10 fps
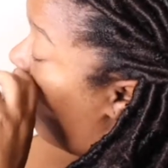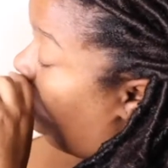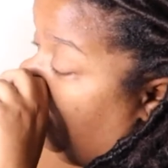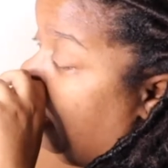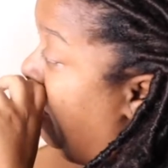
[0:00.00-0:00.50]

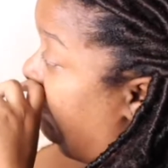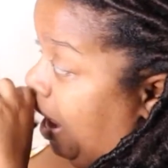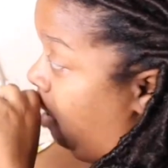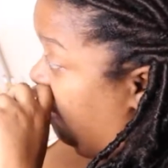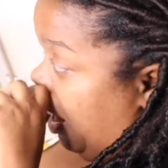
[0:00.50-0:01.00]
when I'm not
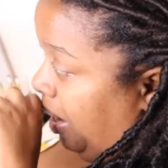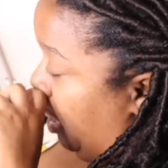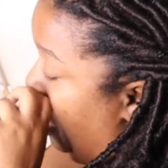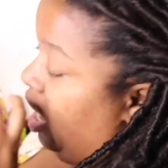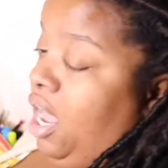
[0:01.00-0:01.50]
right,
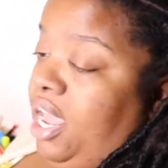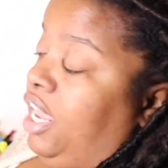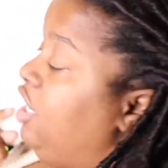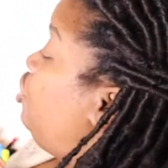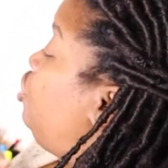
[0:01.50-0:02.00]
it
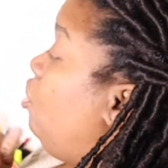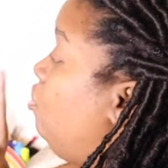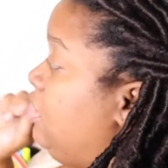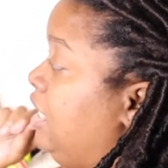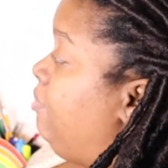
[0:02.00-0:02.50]
shows
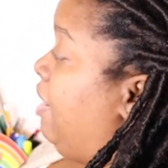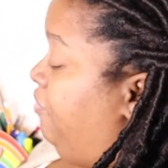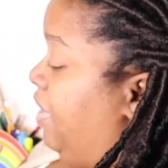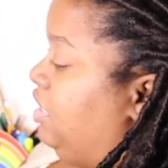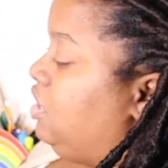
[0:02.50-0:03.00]
in my
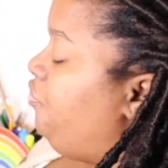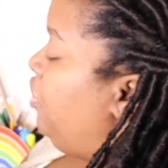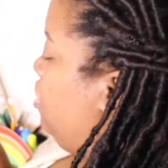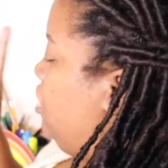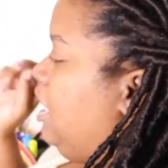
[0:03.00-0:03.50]
face.
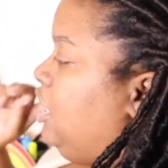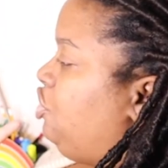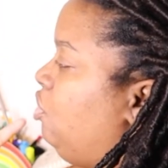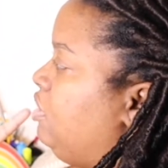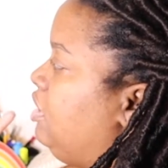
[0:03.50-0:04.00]
First thing it shows
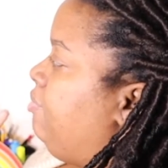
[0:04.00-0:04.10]
in my